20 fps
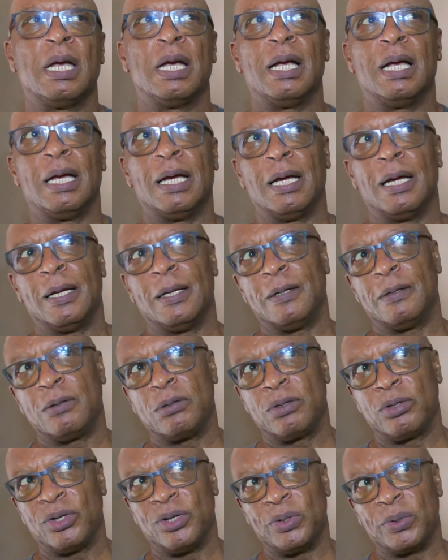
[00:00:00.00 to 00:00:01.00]
And
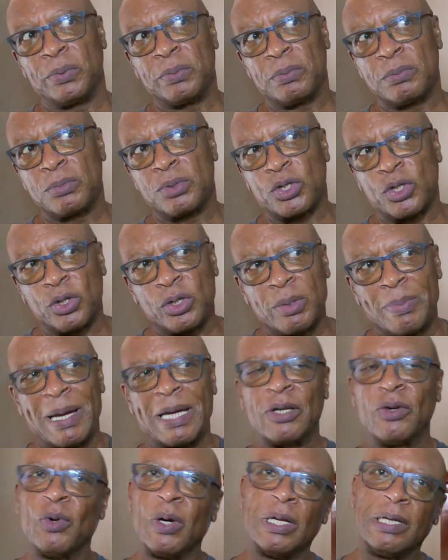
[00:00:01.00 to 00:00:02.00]
you know, so you
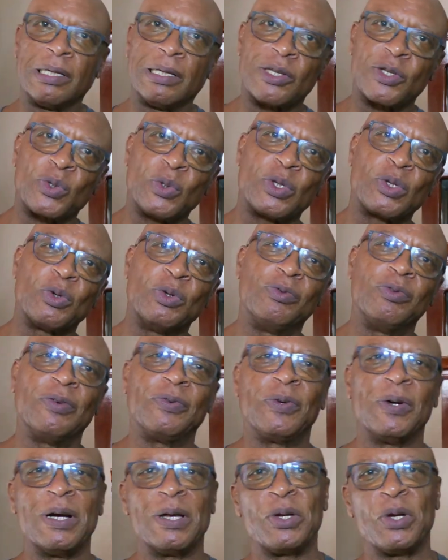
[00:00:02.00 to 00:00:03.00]
might do a little switch over
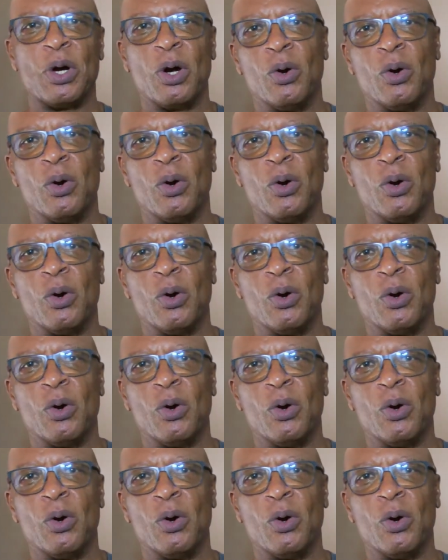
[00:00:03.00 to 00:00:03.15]
for an